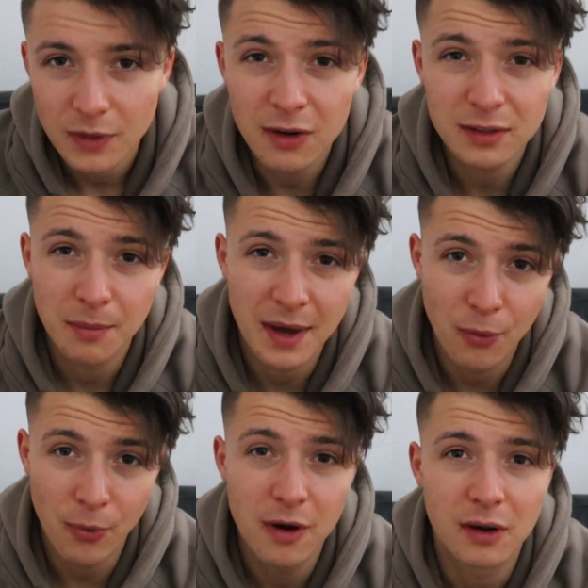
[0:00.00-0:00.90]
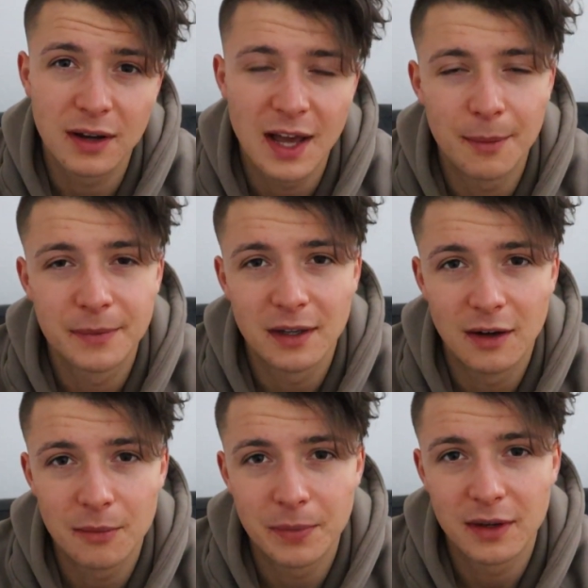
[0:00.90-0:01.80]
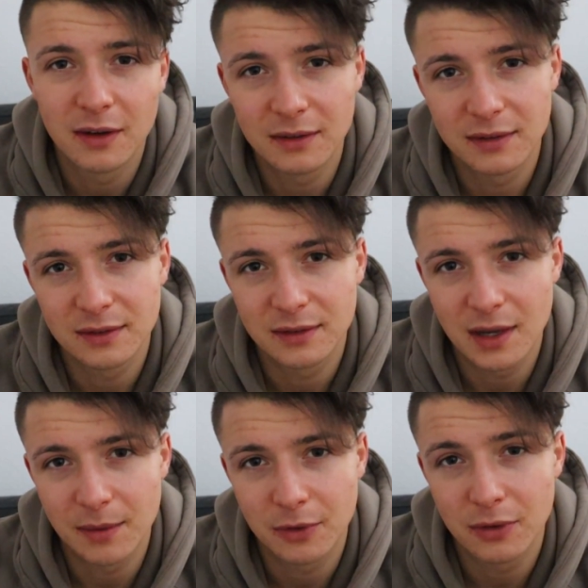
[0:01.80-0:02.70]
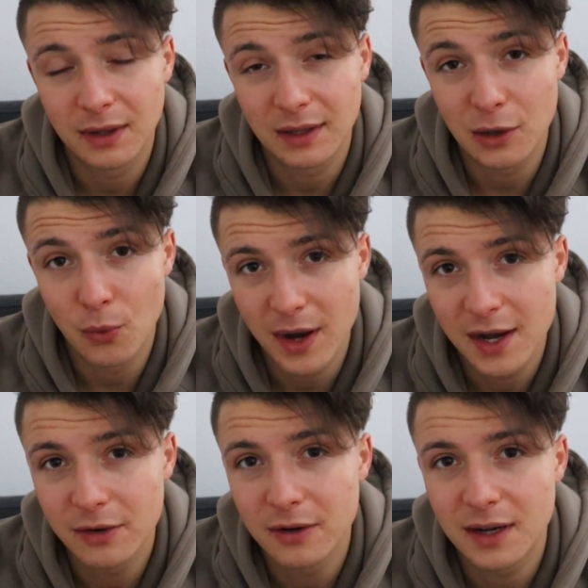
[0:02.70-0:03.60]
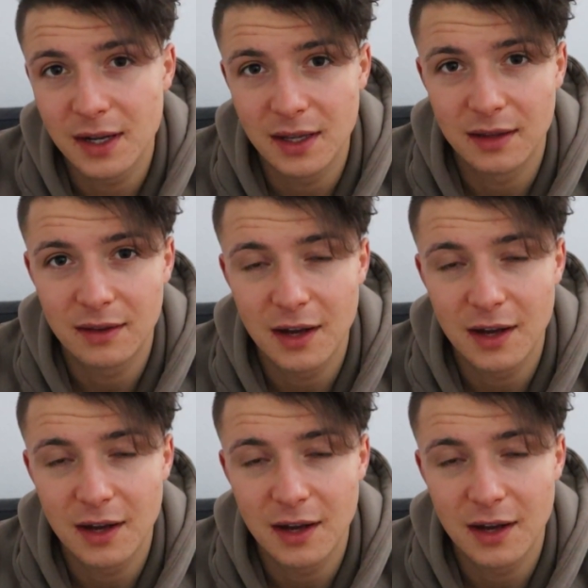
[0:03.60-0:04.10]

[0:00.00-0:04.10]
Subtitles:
Also, my work helps a lot, because I'm currently a waiter and